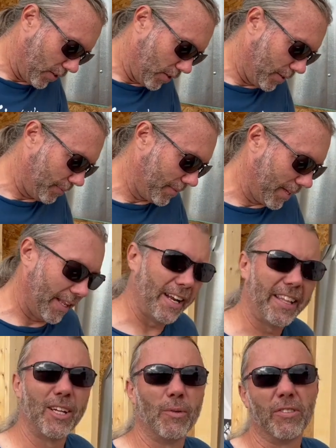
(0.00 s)
all. And I
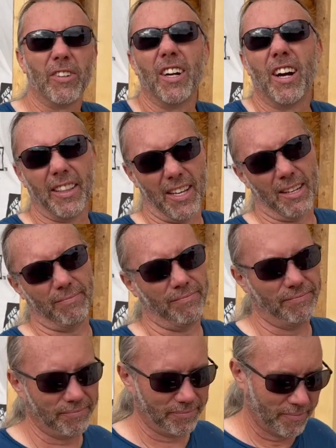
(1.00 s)
think we forgot that.
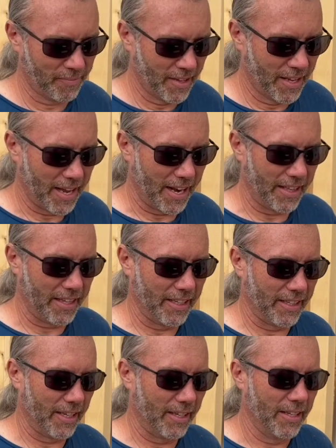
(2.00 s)
And I think
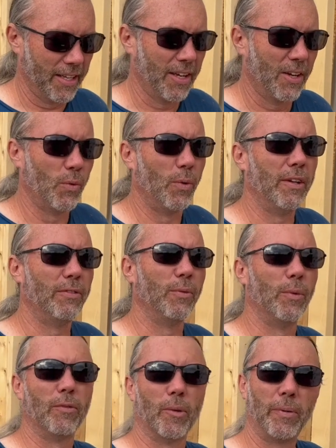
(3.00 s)
that we've
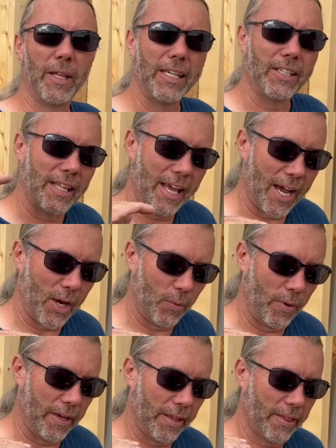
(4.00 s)
we've replaced that
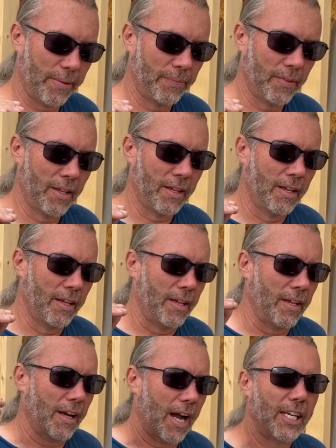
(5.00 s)
with
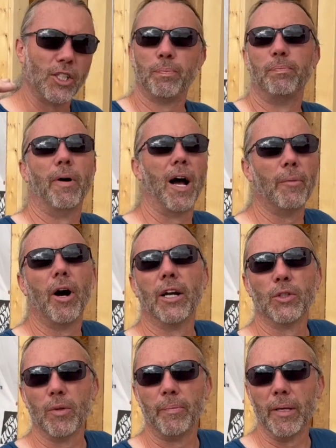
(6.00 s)
I just I'm
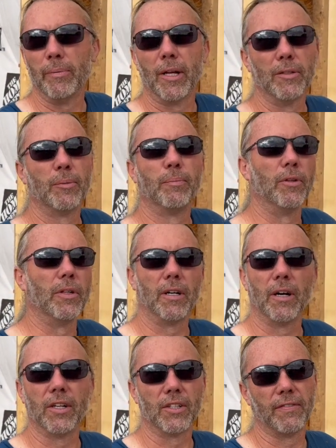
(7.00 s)
honest with people. I'm just brutally
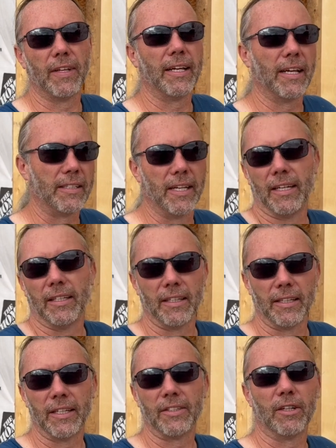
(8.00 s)
honest. If they can't take it,
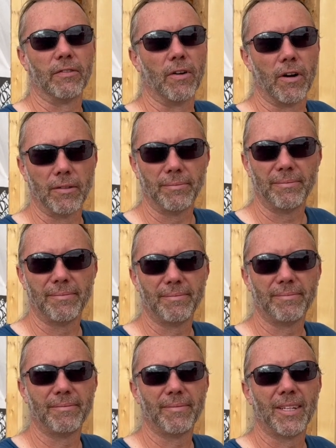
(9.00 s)
then that's their fault.
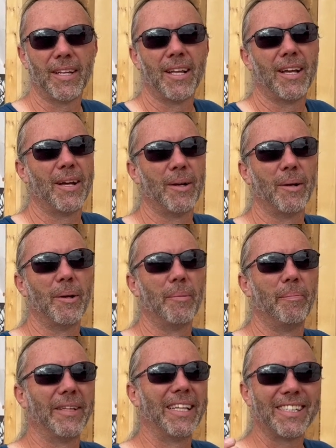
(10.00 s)

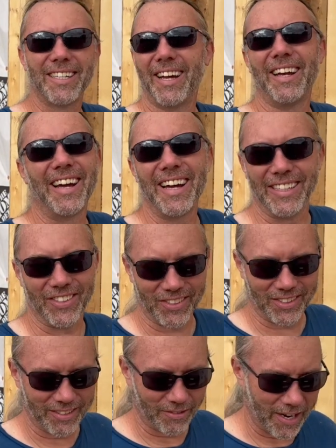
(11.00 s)
But that's not
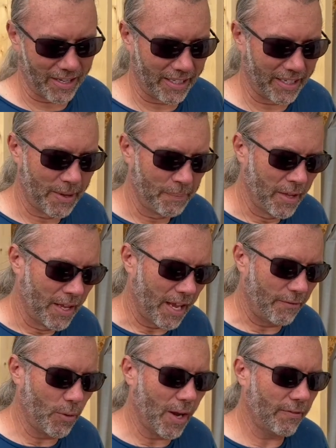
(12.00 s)
nice, right? Like
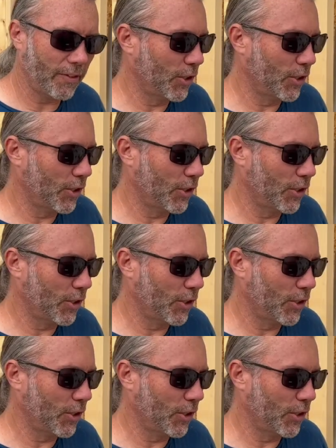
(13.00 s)
if you have the